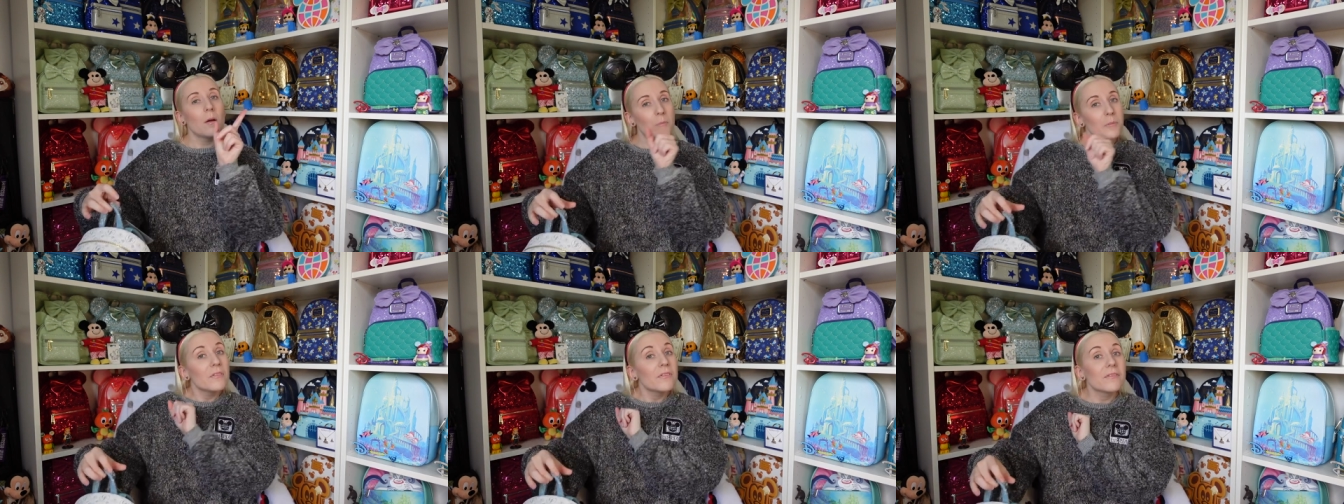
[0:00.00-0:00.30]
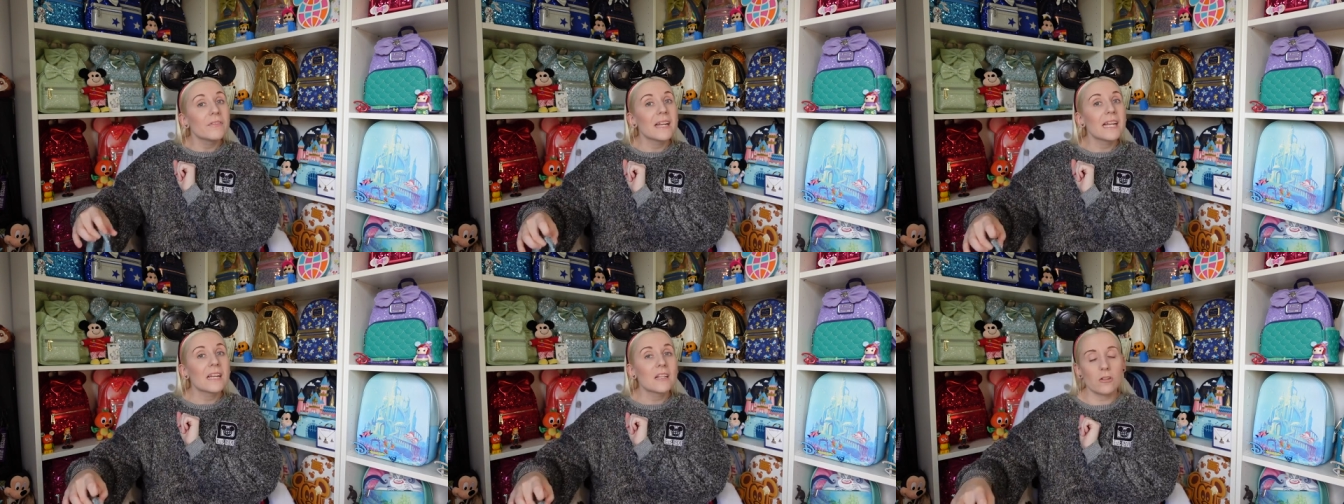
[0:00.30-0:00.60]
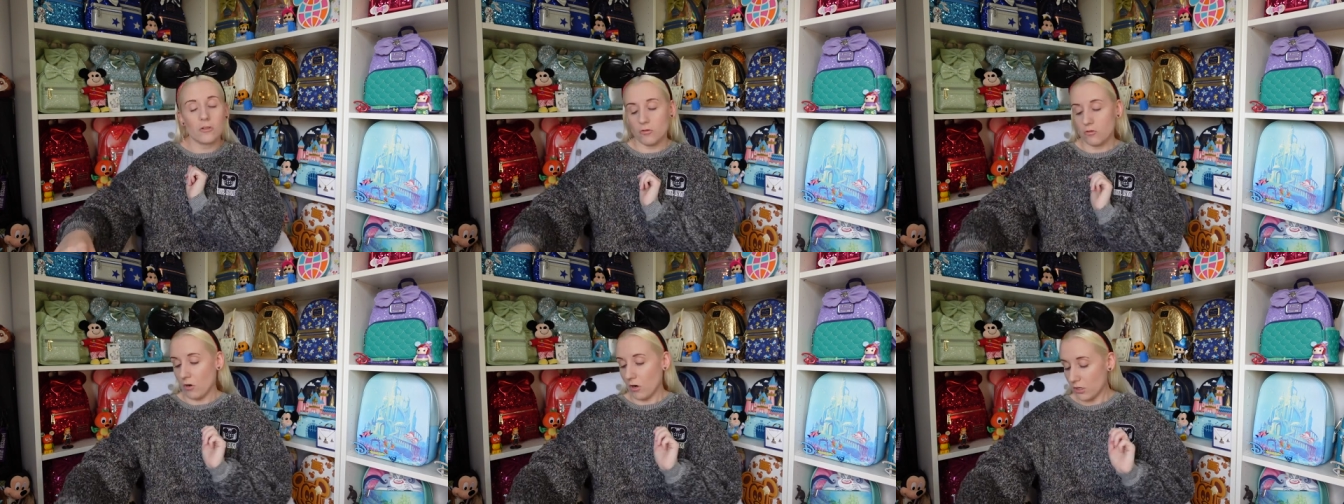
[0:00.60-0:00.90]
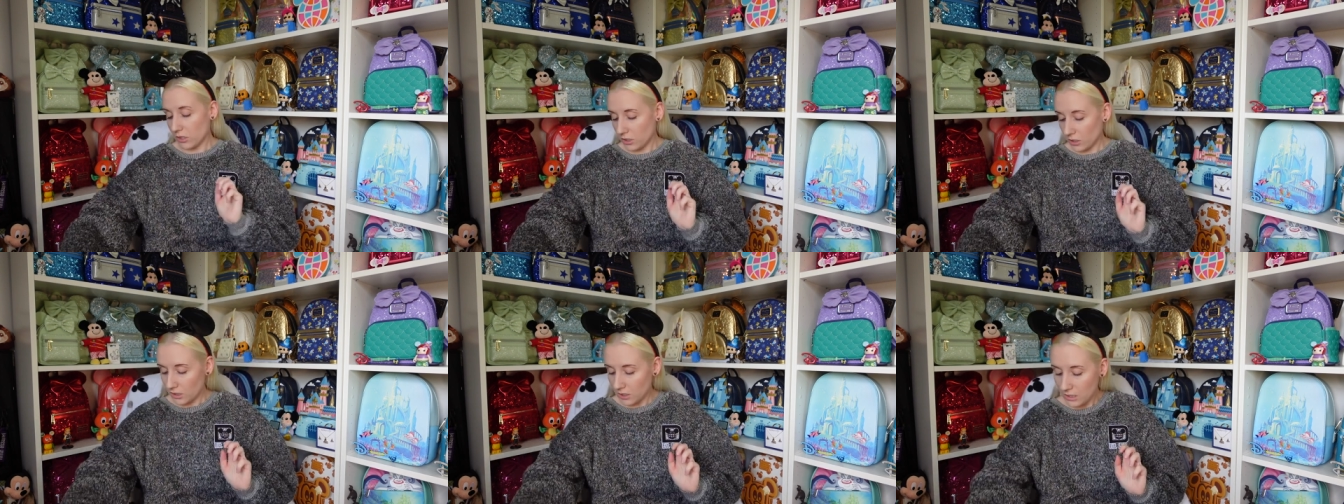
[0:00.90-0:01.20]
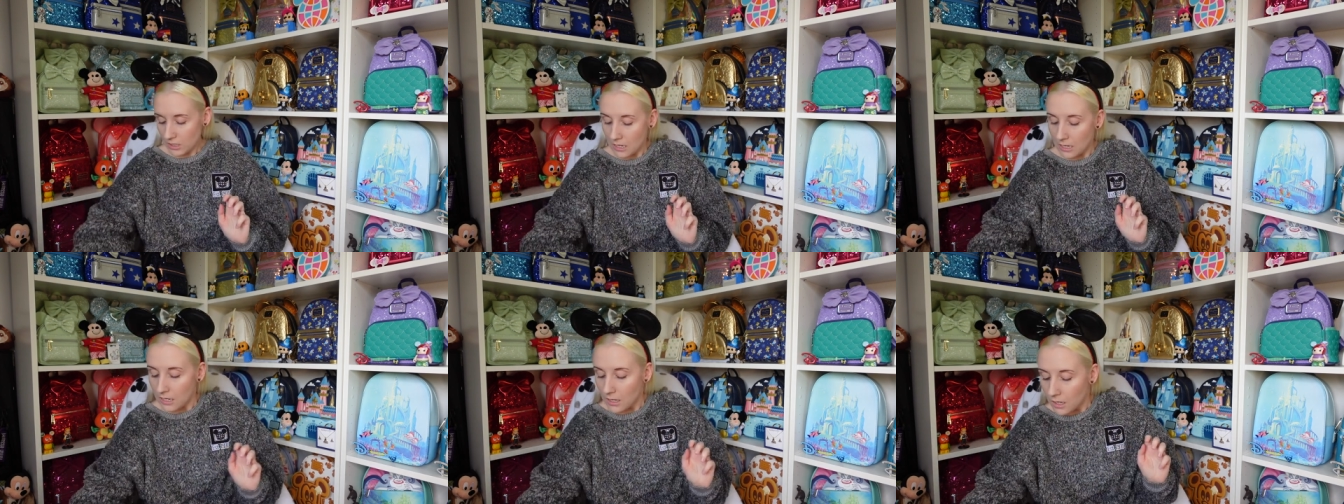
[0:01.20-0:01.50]
but fingers crossed.
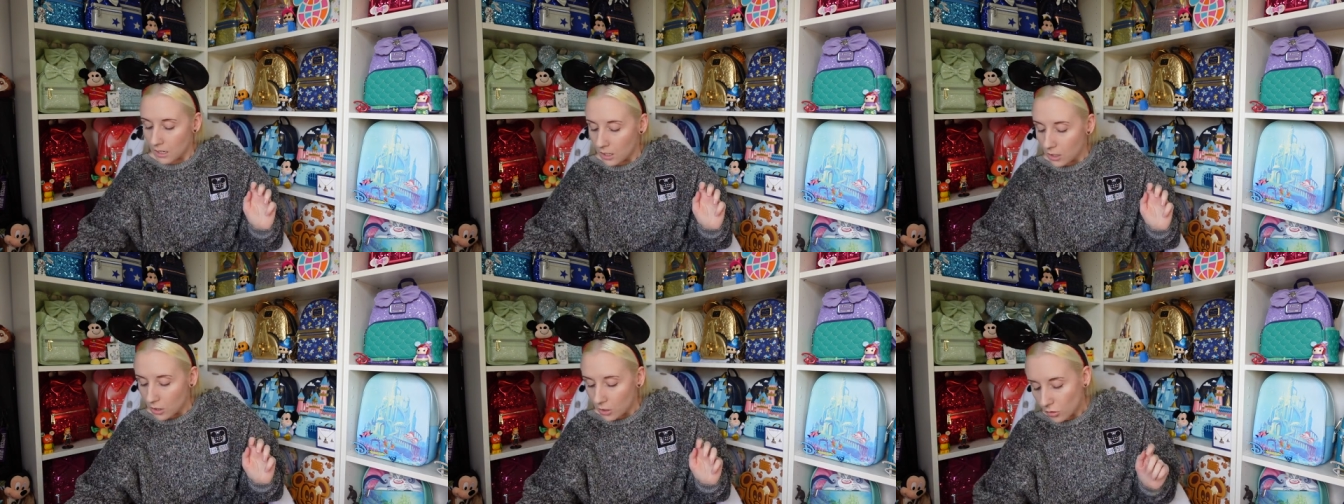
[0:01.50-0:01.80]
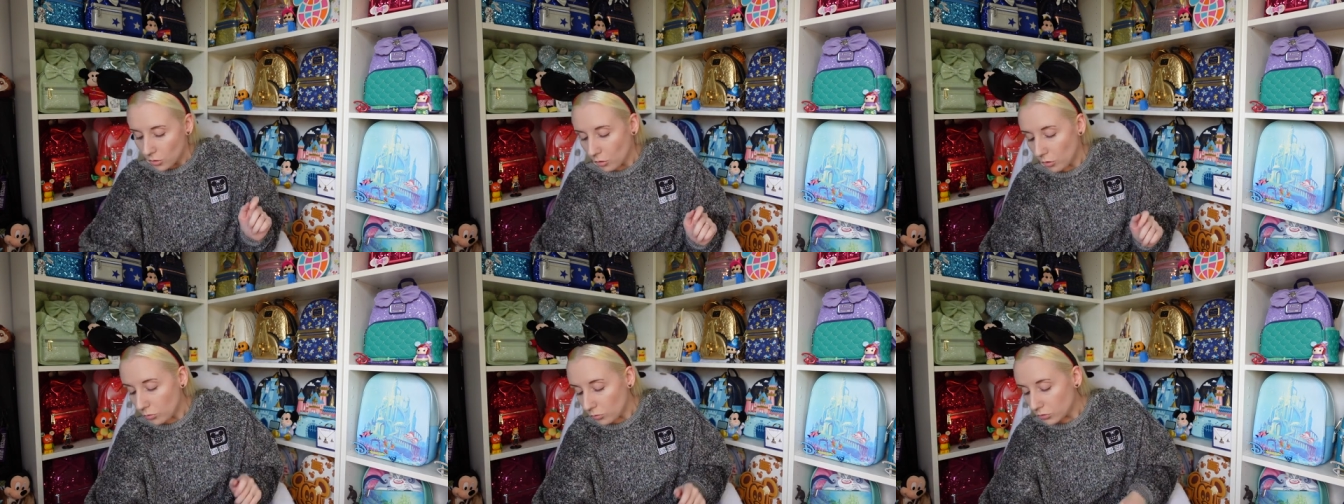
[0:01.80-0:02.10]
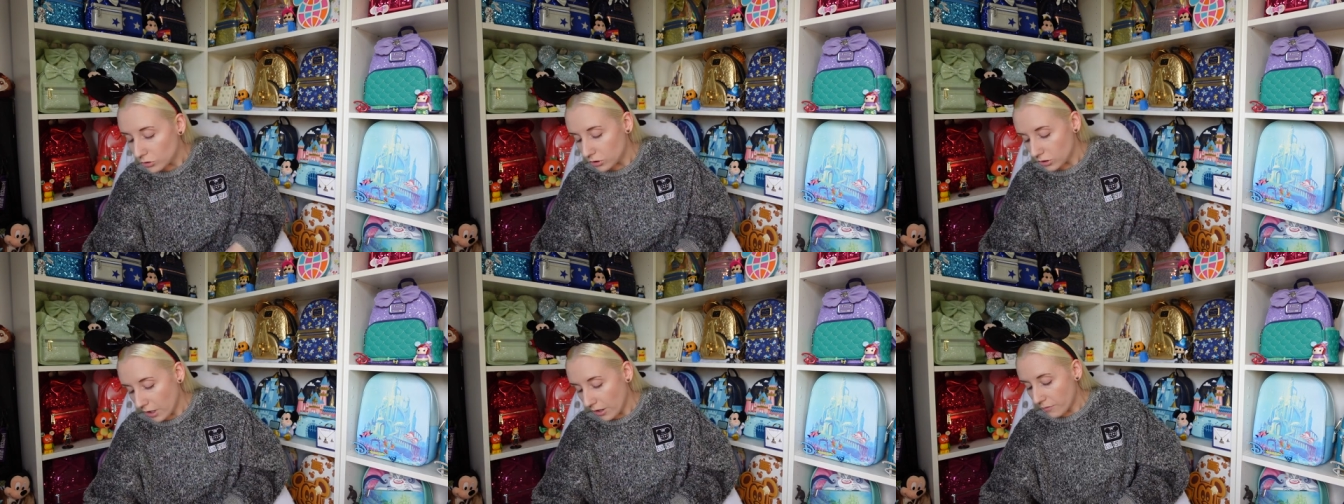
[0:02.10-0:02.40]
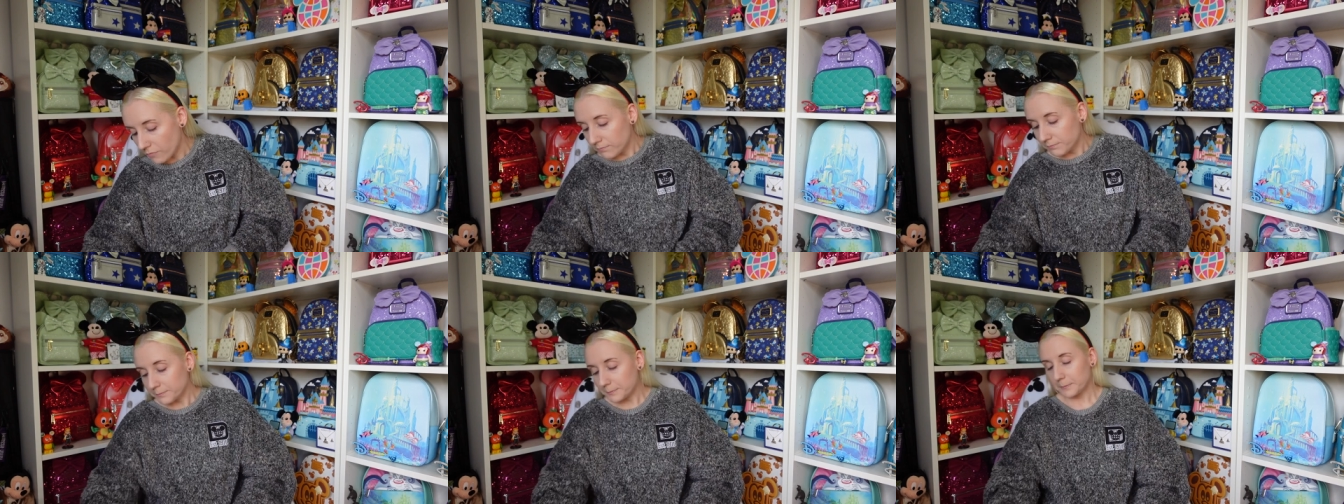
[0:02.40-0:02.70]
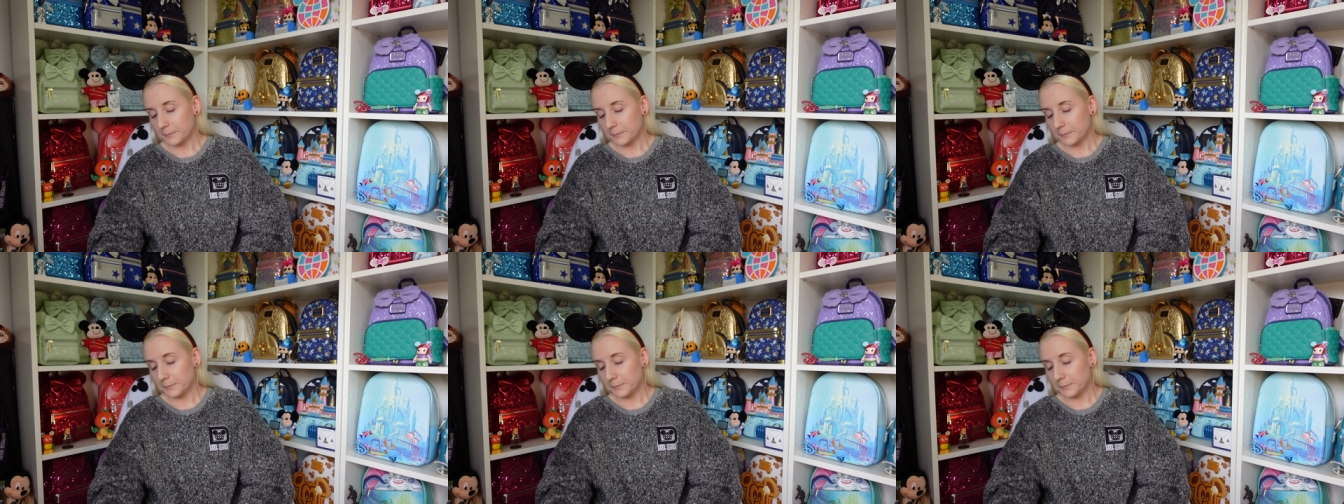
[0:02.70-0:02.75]
Also,